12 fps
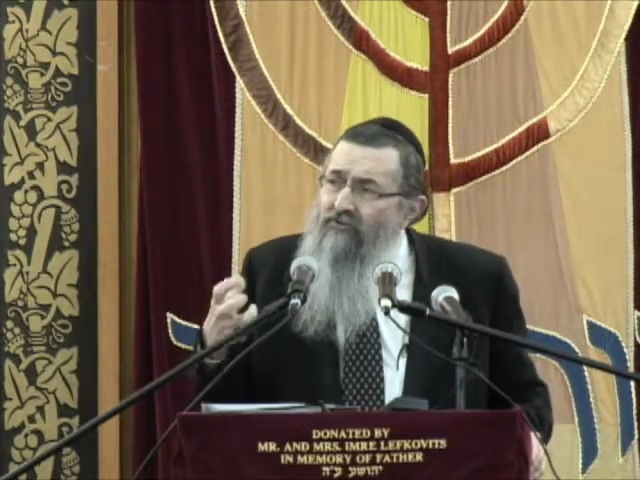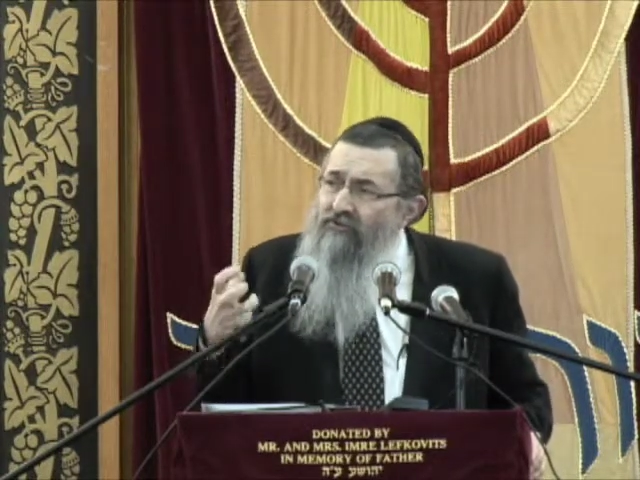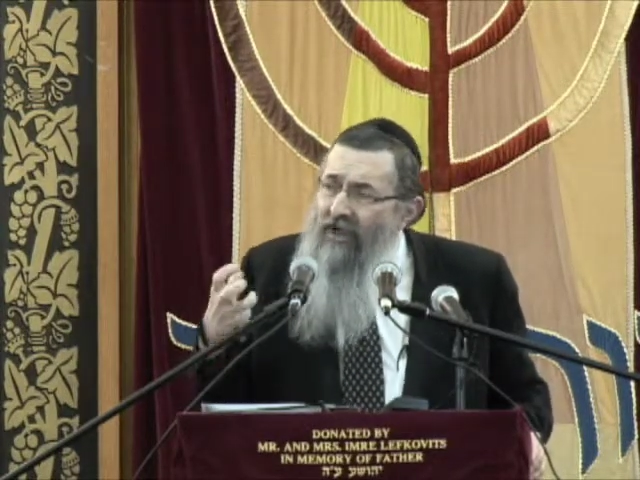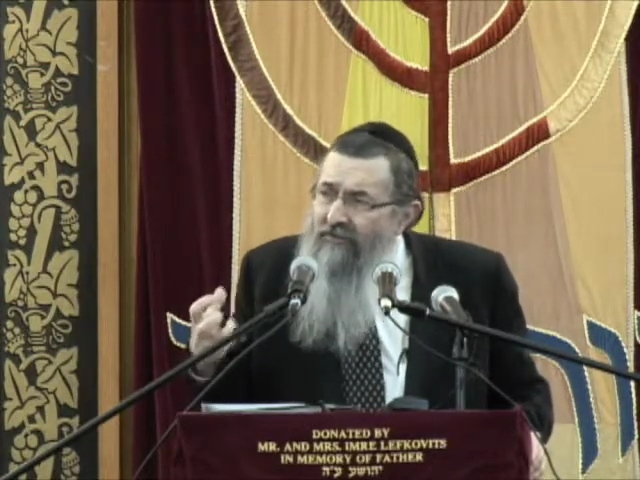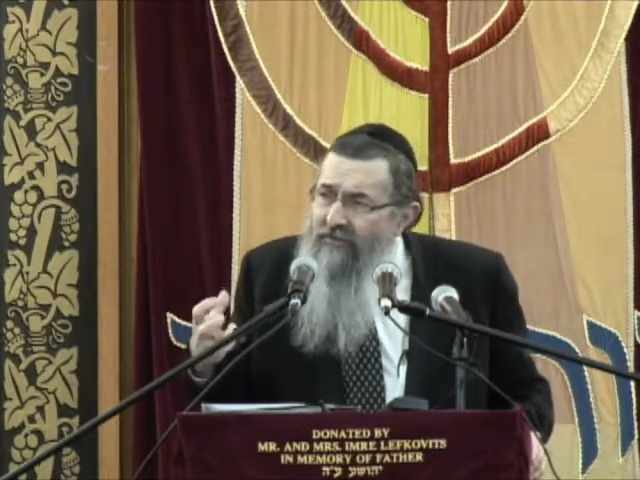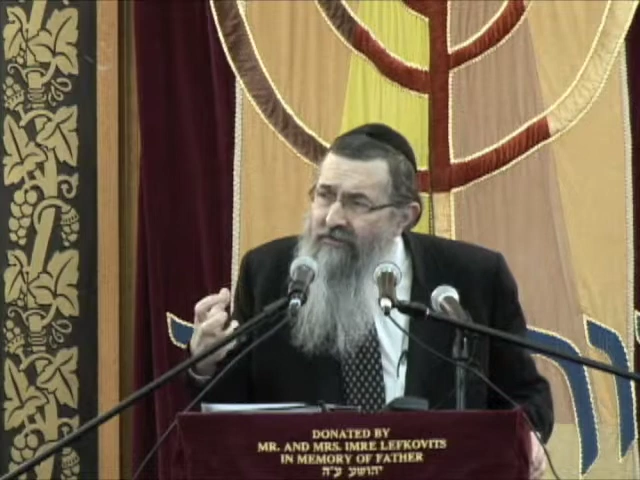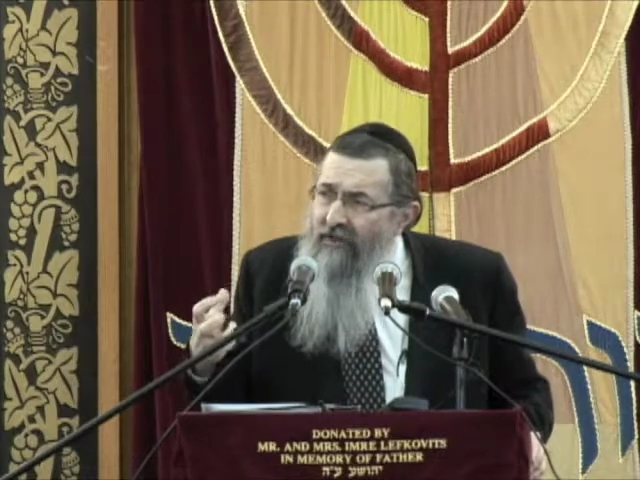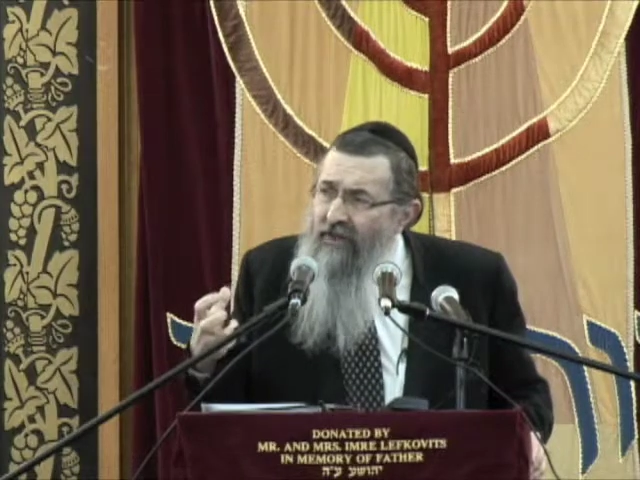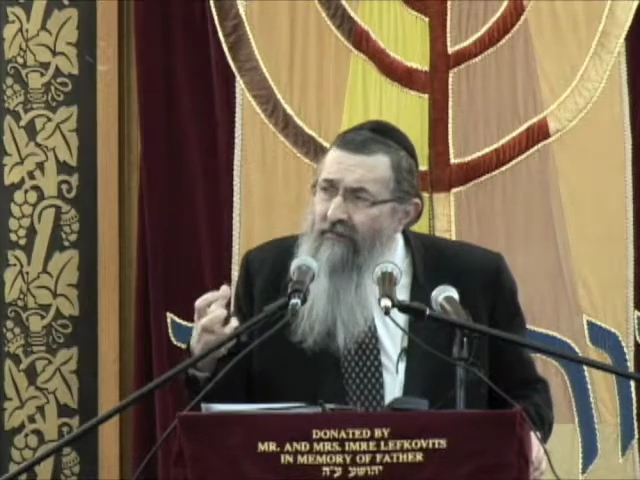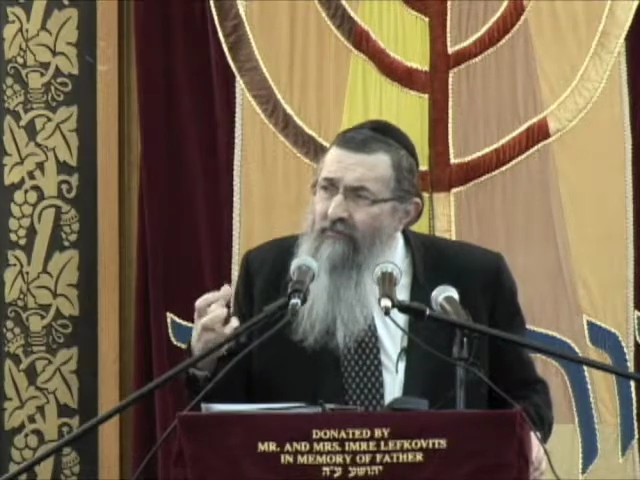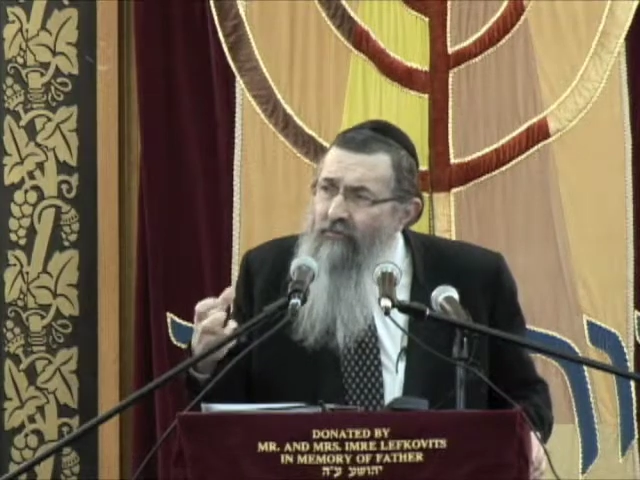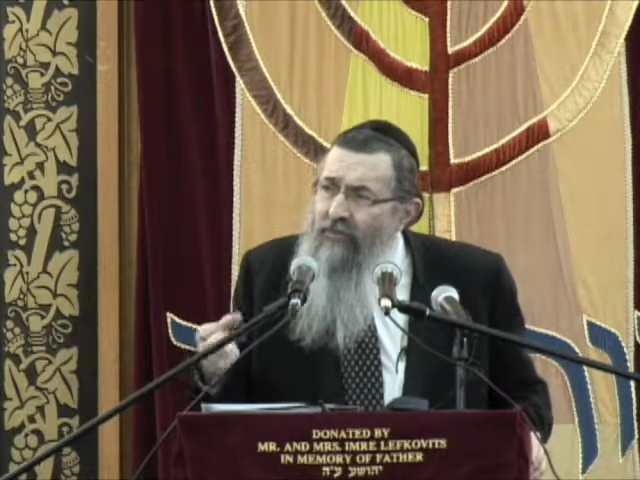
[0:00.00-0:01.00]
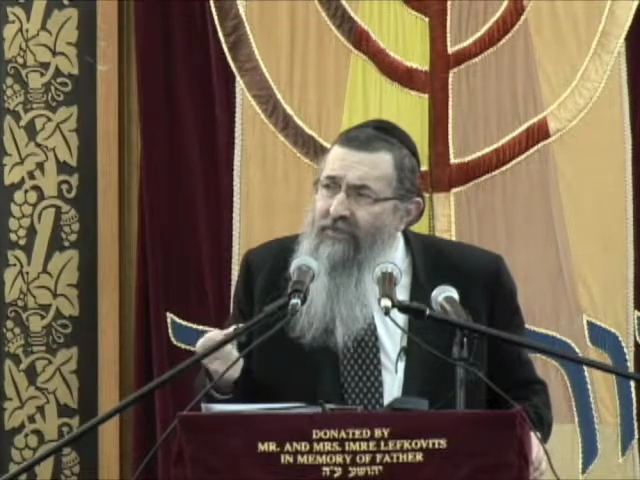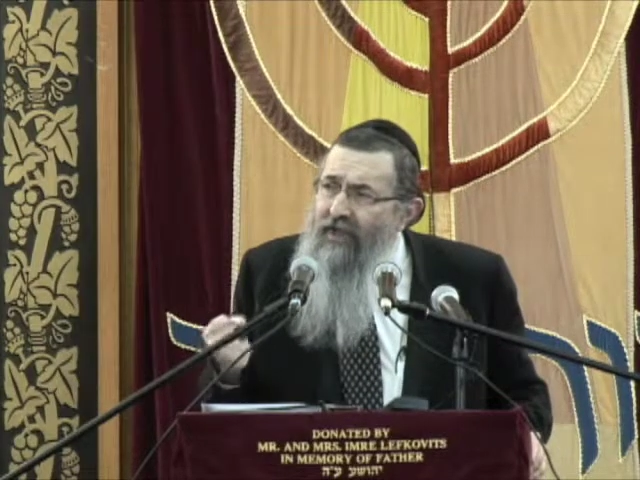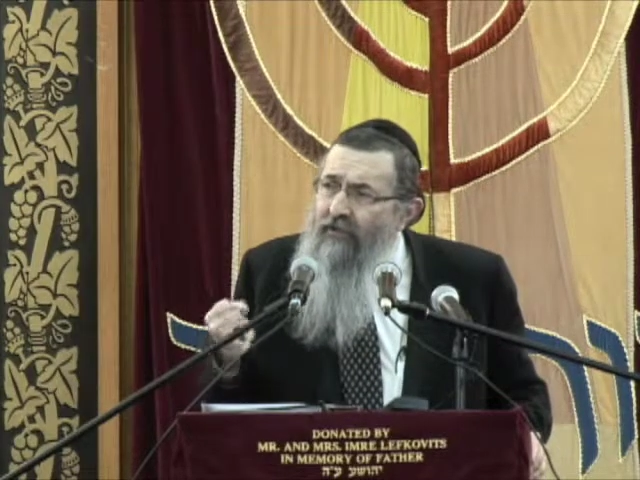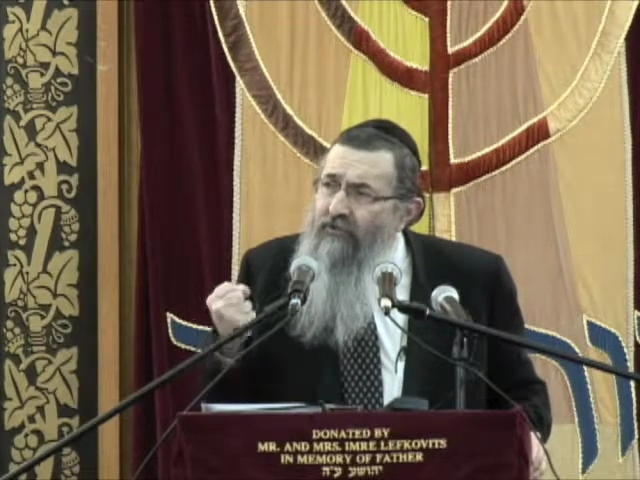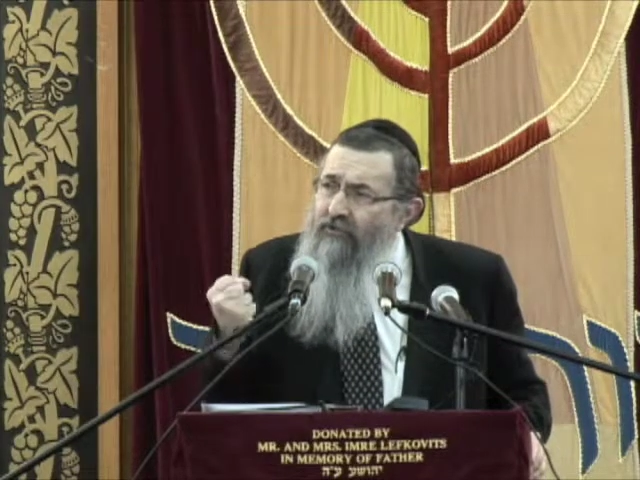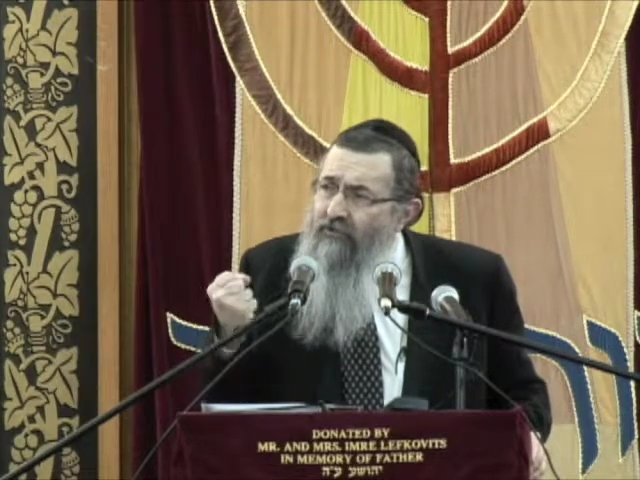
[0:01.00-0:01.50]
resonates with
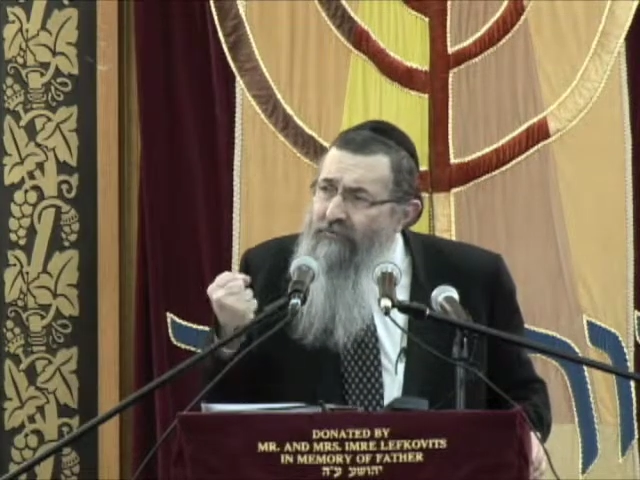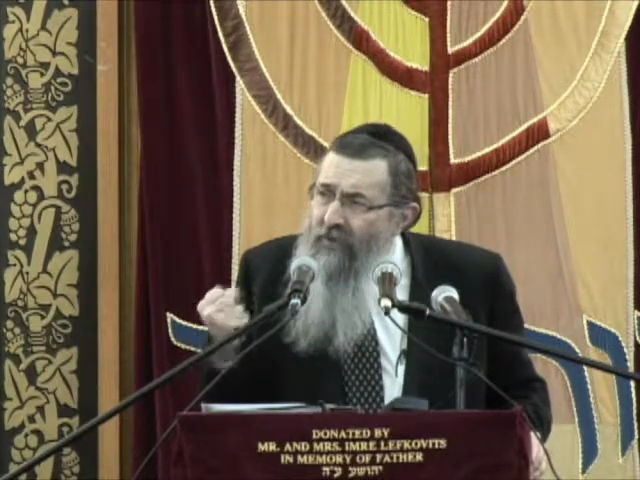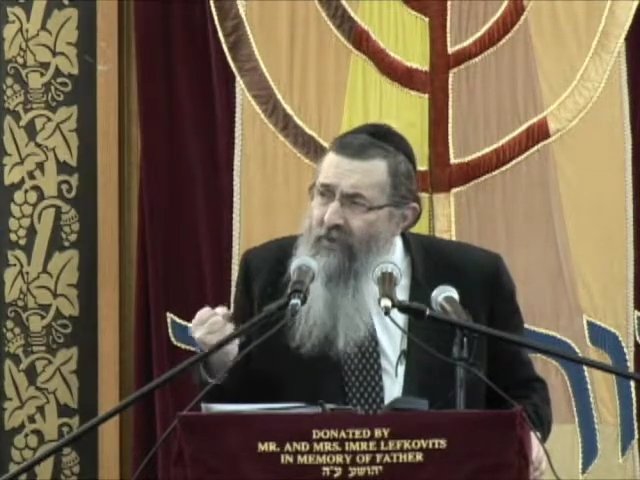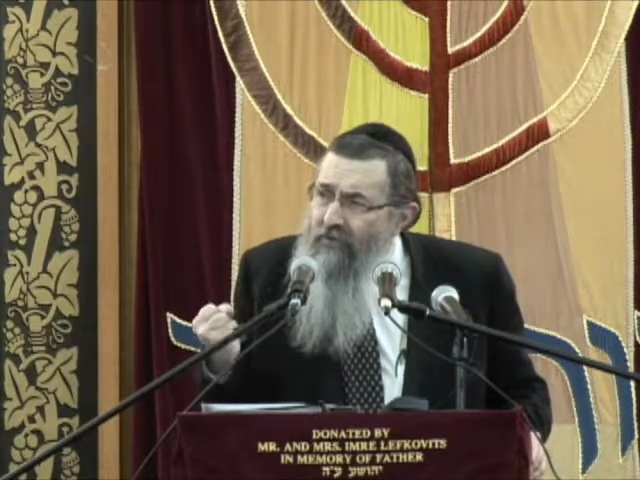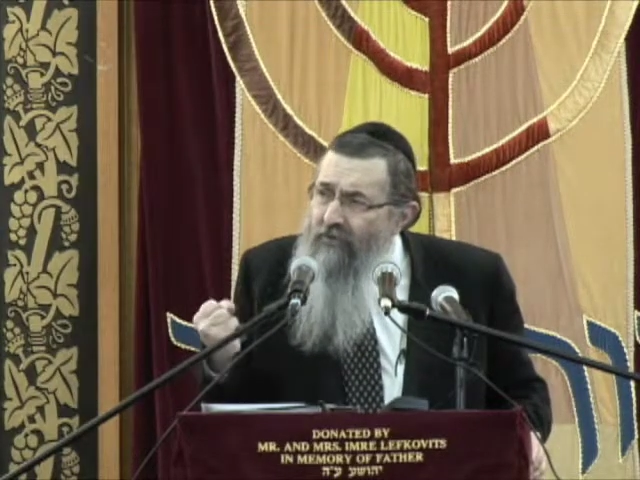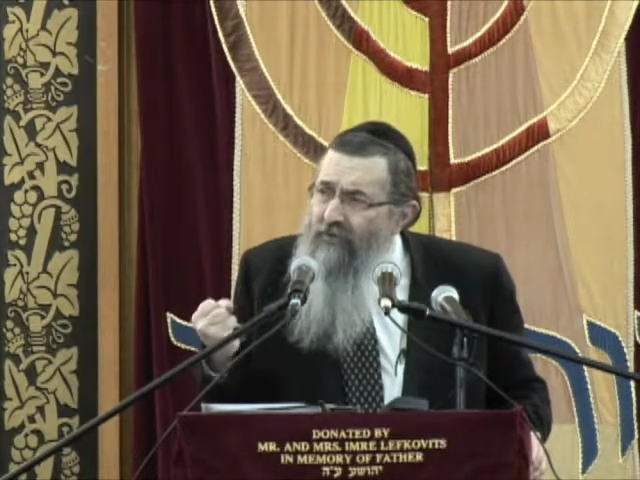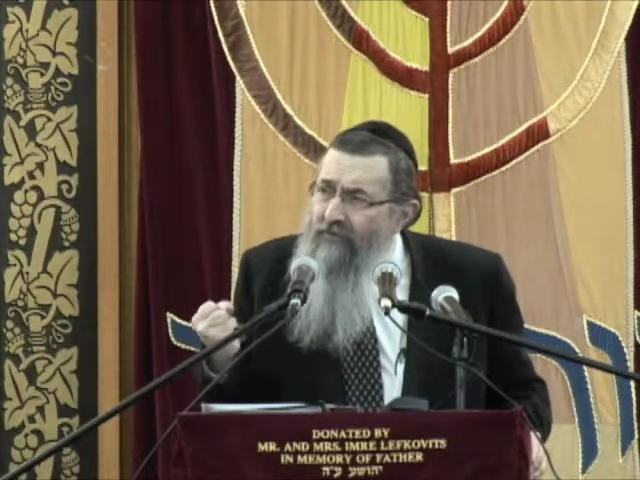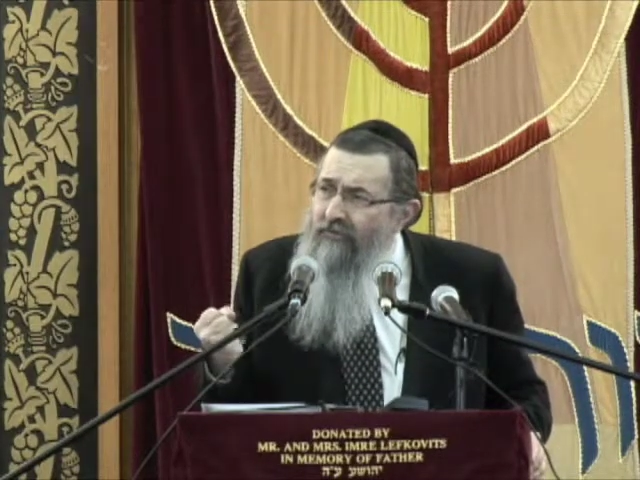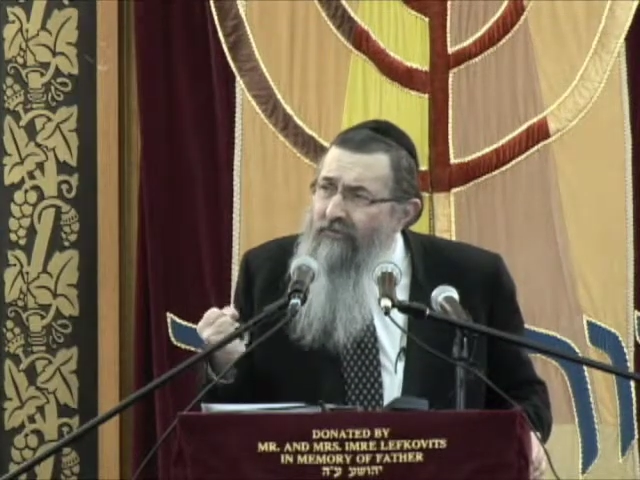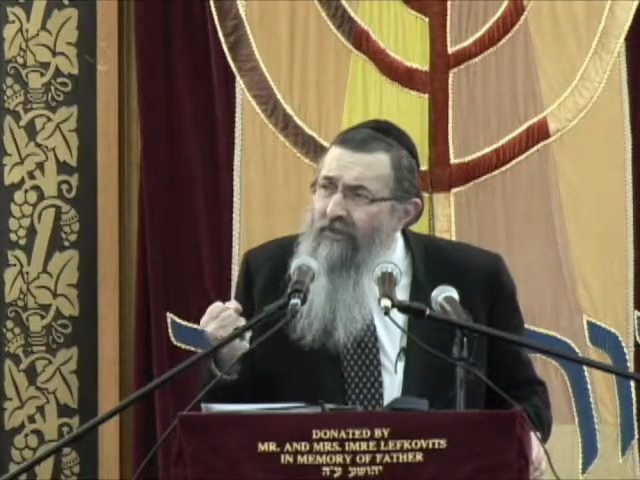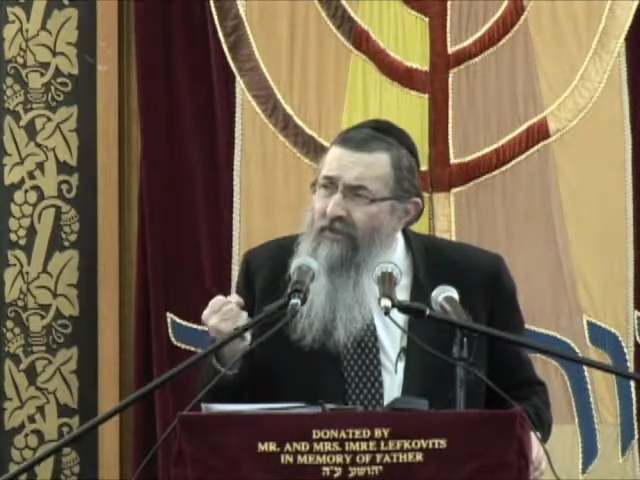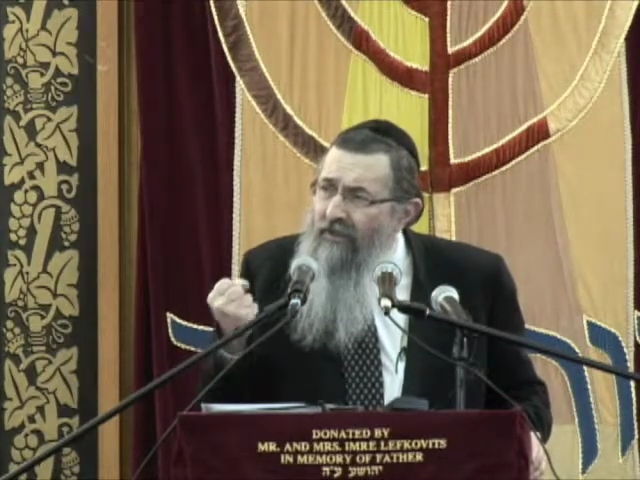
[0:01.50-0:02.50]
HaKadosh Baruch Hu's